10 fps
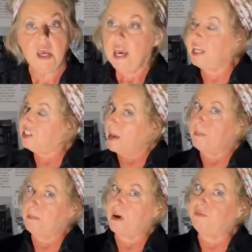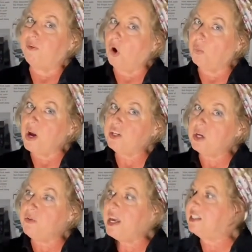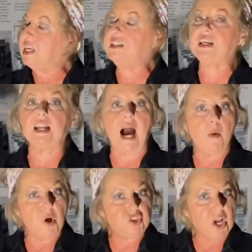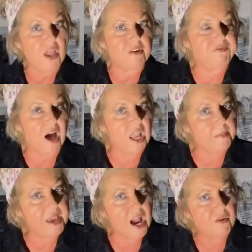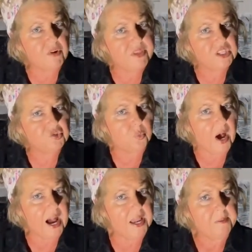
He said, but before we do this, he said, I want y'all to follow me over this way.